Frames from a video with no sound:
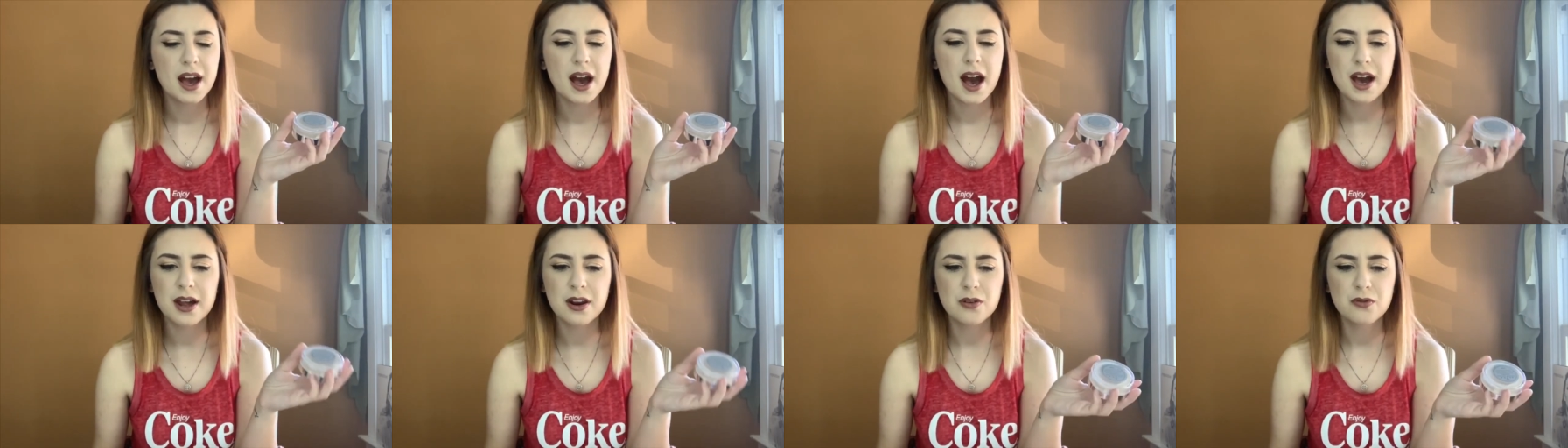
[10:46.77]

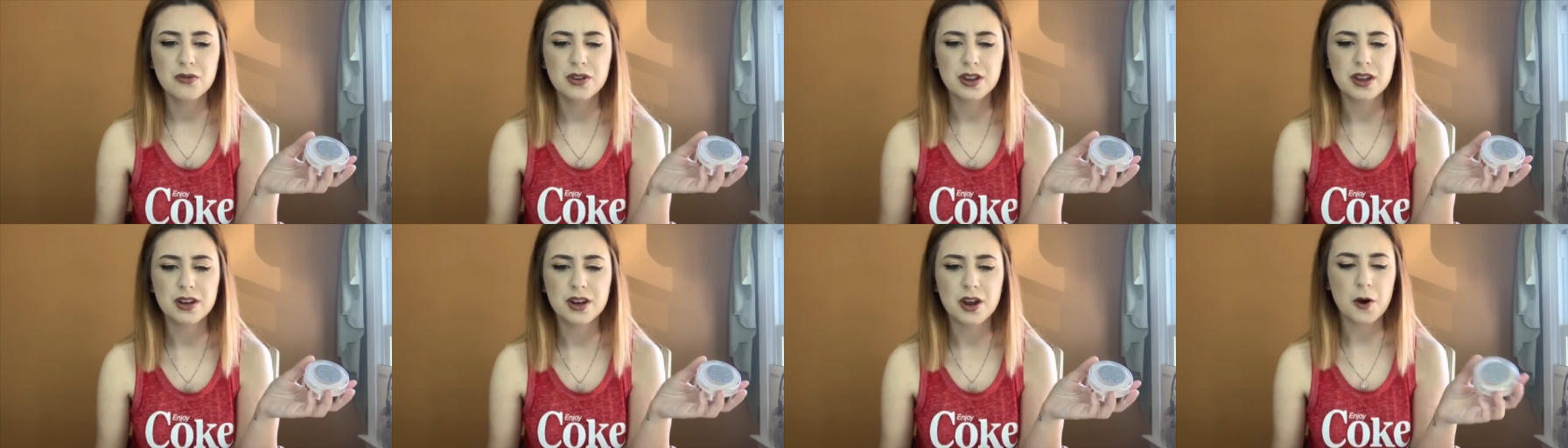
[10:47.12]
I don't
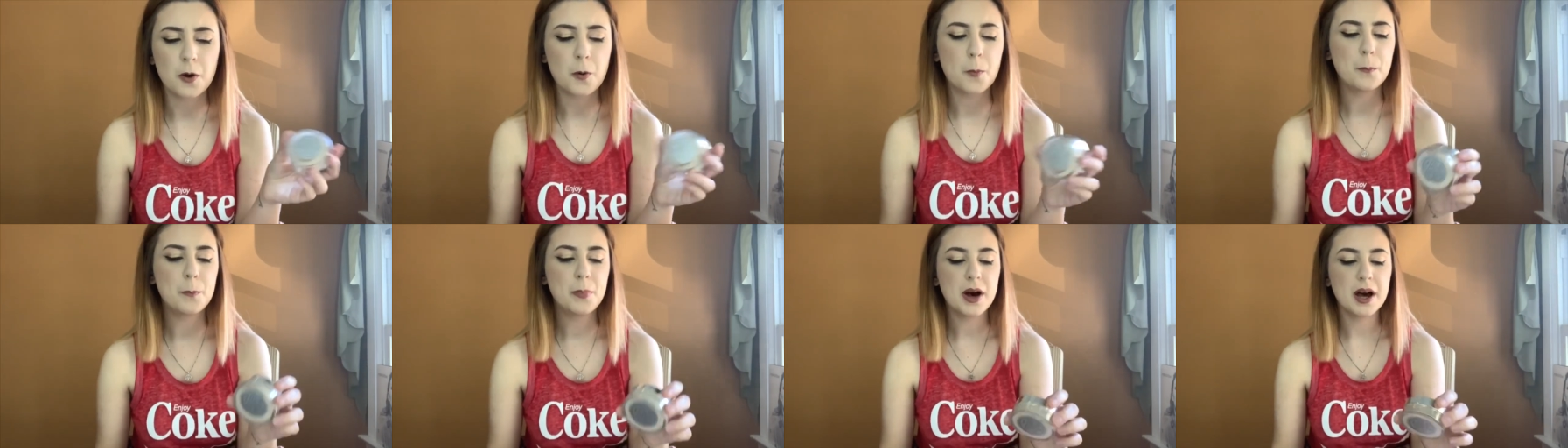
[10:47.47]
really
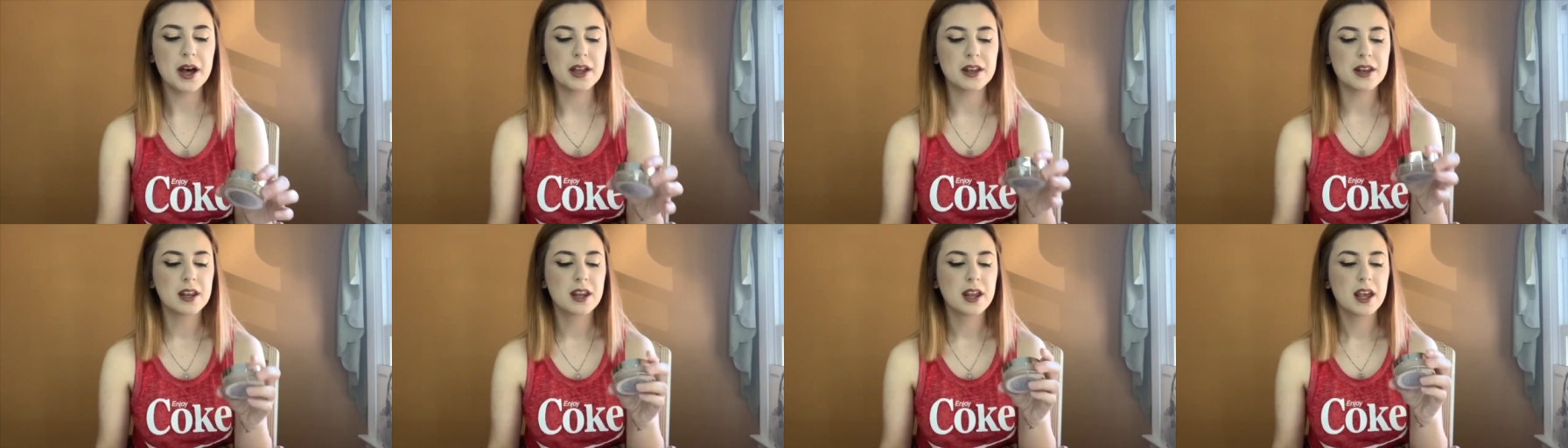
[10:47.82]
know,
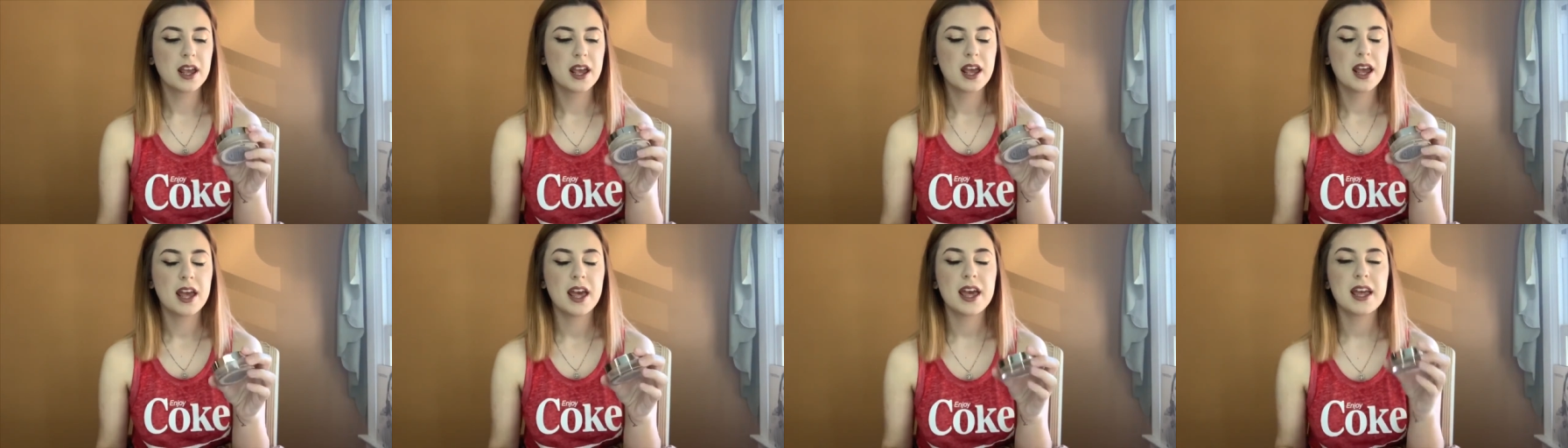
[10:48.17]
but
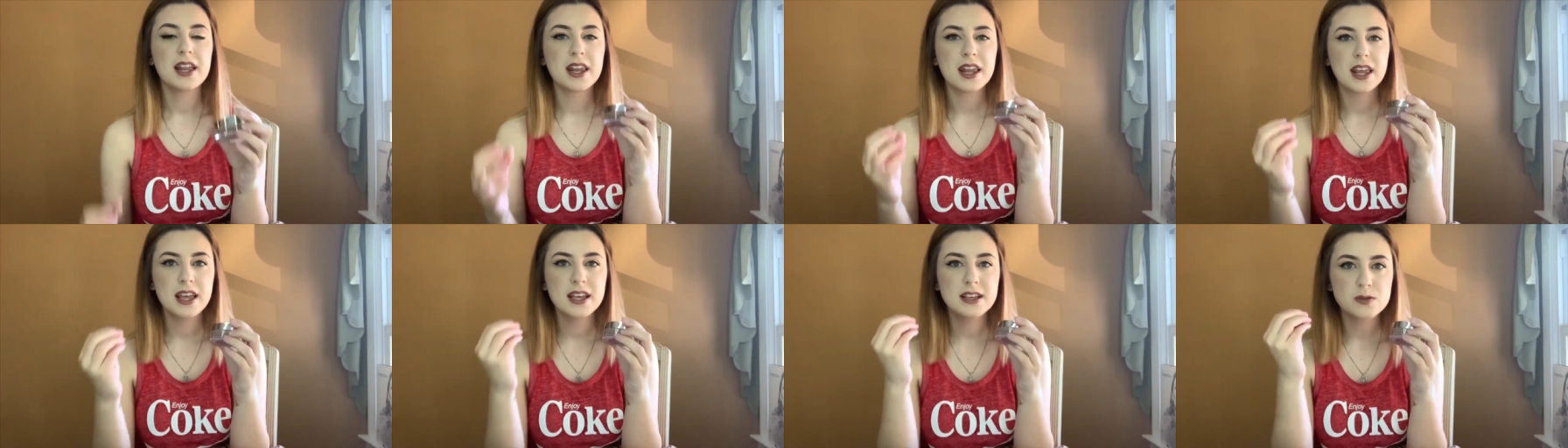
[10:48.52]

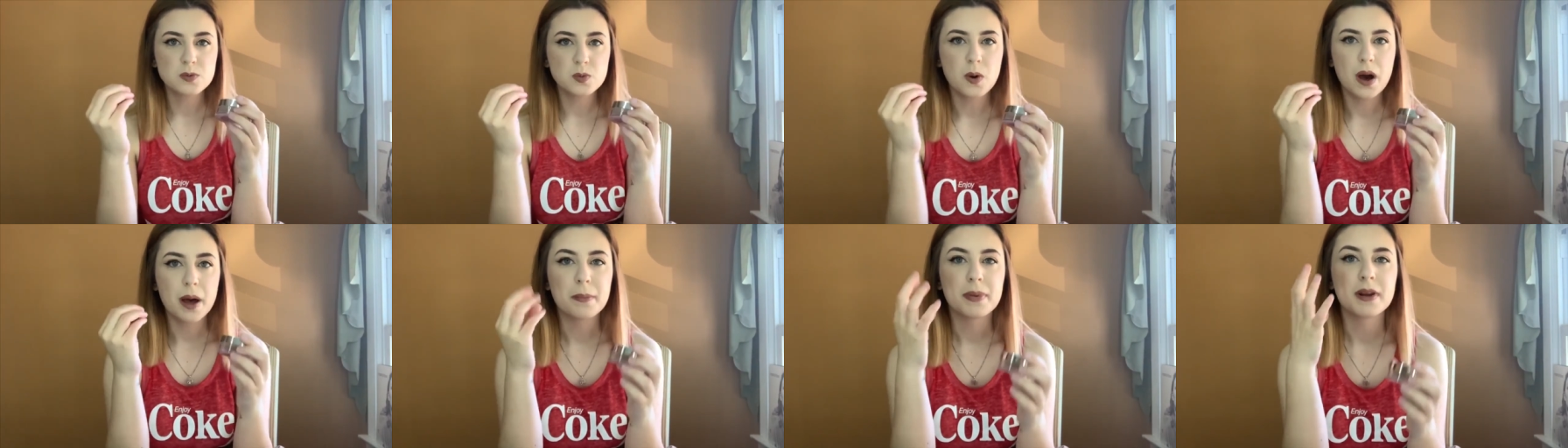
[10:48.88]
it
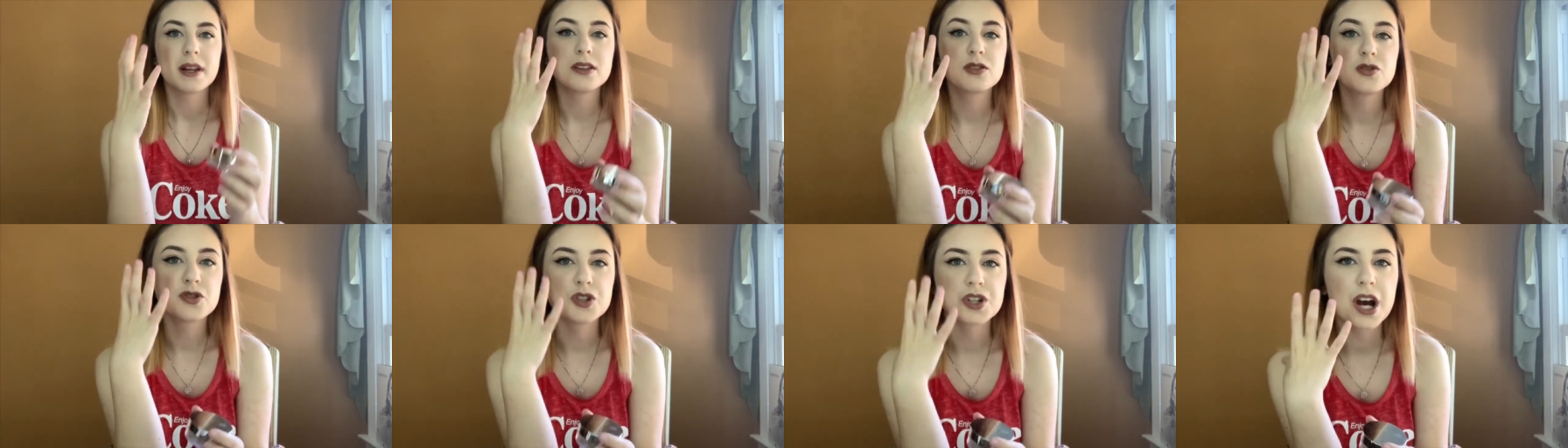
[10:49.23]
is wet, but
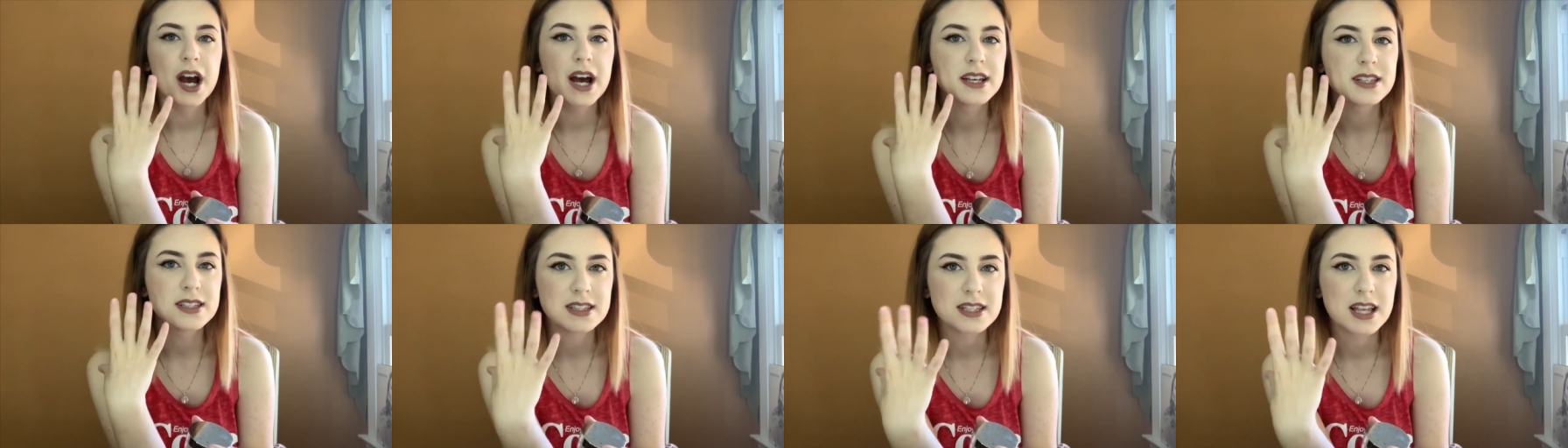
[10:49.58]
it
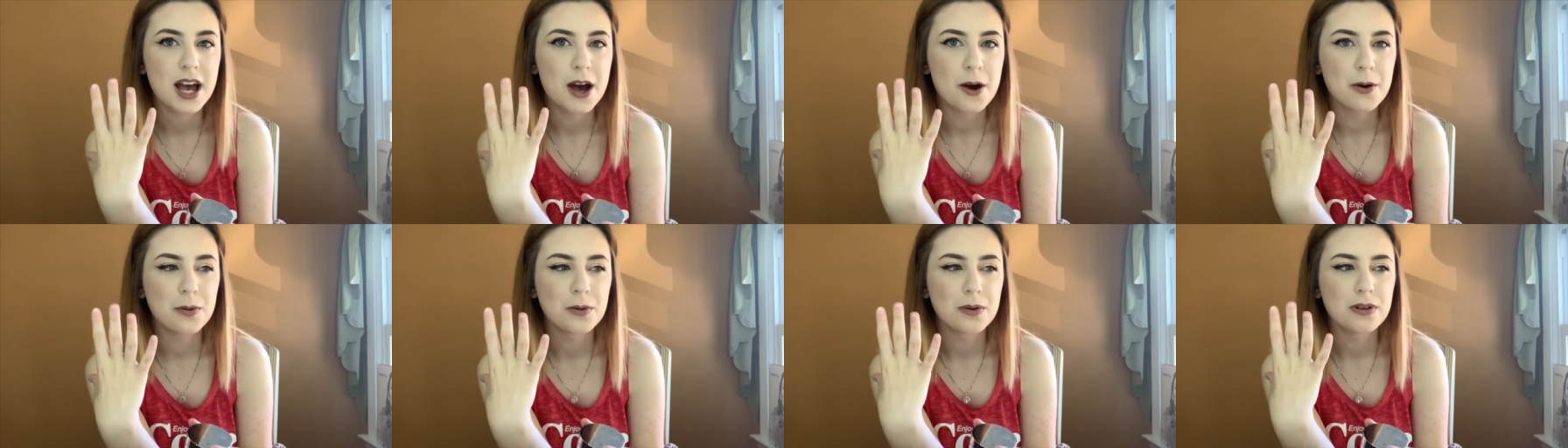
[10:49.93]
dries
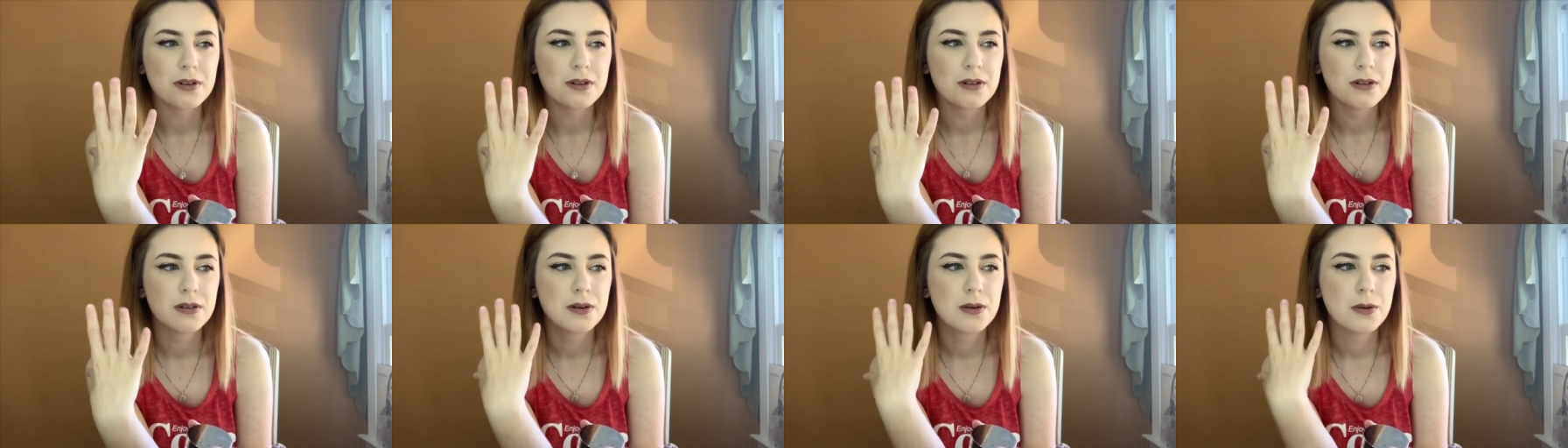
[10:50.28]
down
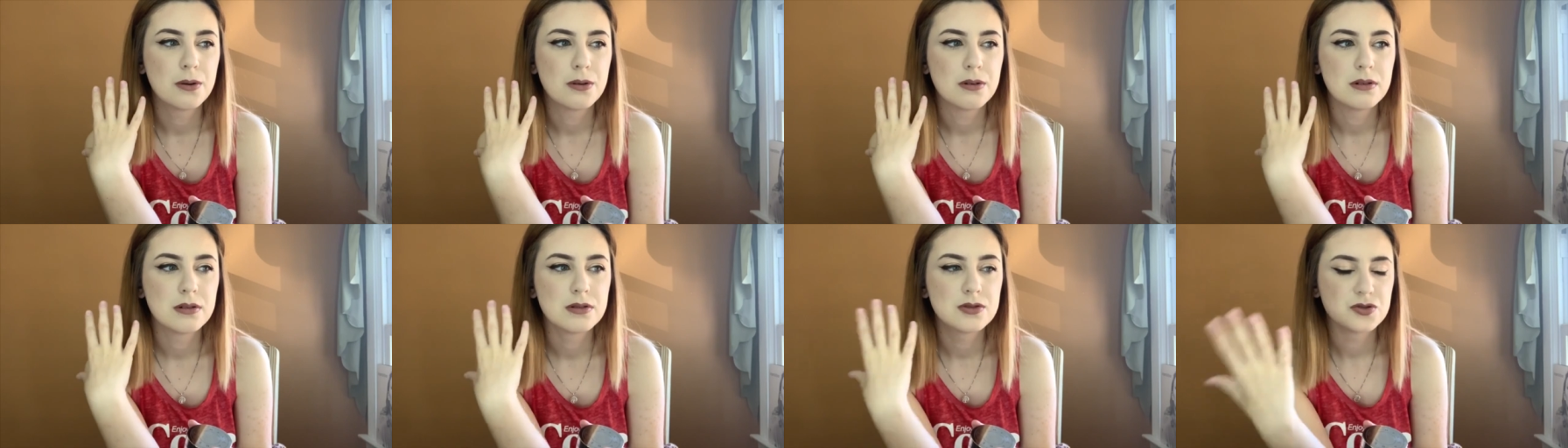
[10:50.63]

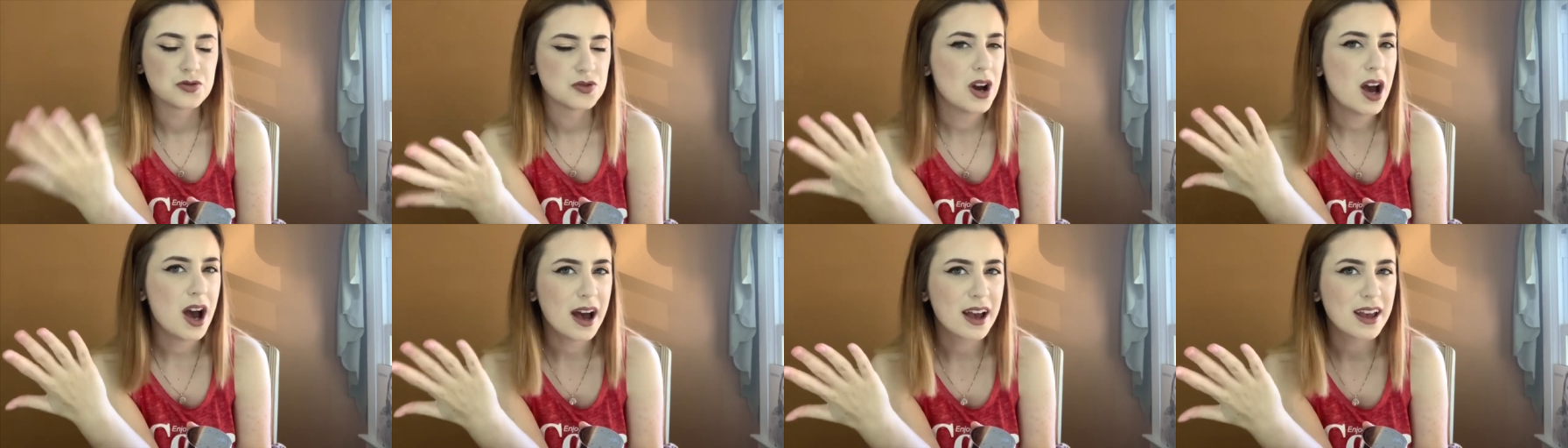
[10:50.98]

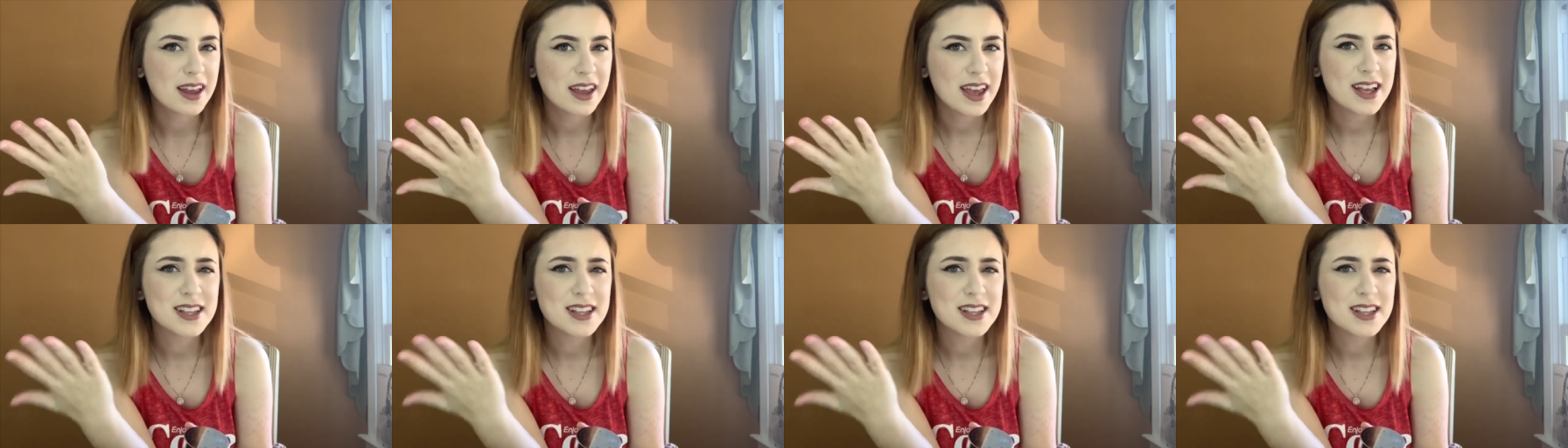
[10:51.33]
dry.